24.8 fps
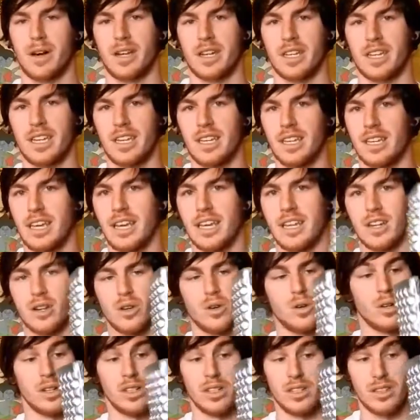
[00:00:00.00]
body heat, and
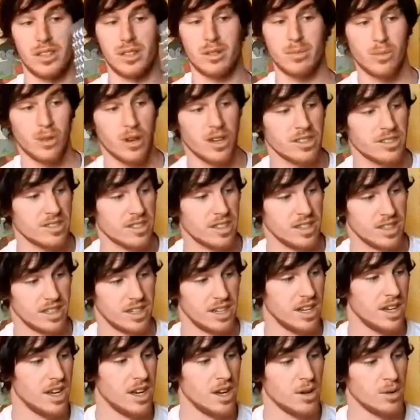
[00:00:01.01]
according to Thermarest,
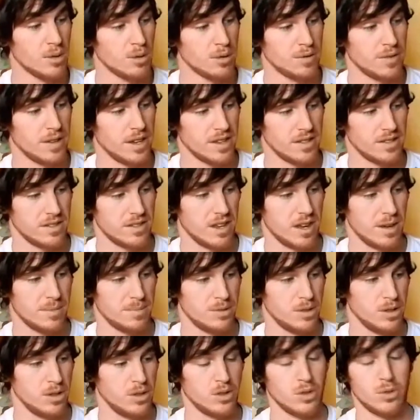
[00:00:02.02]
it reflects
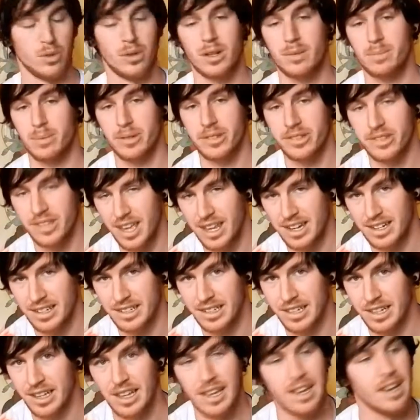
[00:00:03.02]
up to
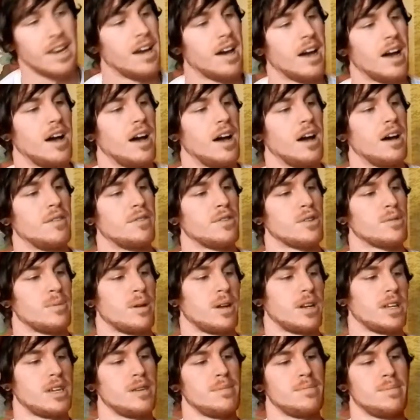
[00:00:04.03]
20% of your
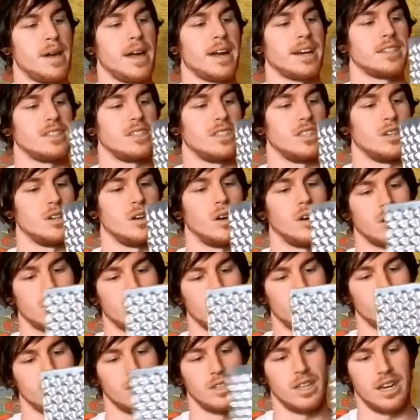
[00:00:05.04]
body heat back to you on
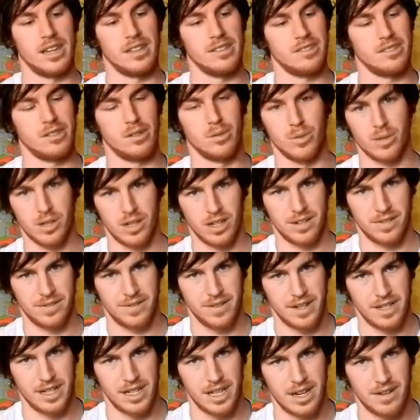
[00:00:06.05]
cold nights, so we're going to
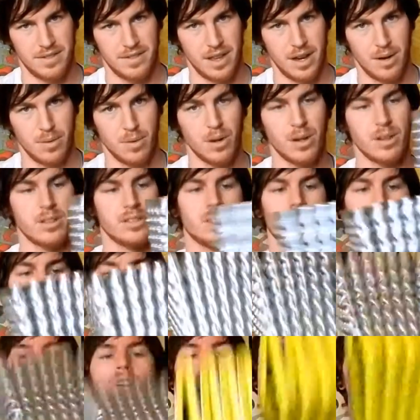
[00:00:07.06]
find out if that works.
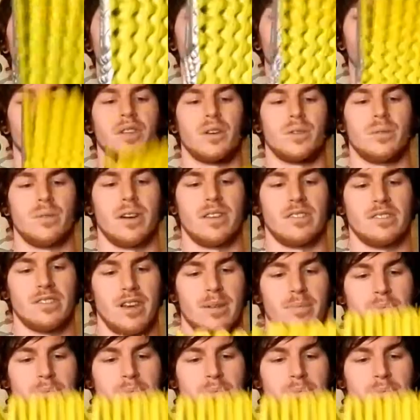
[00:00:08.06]
Whole thing weighs a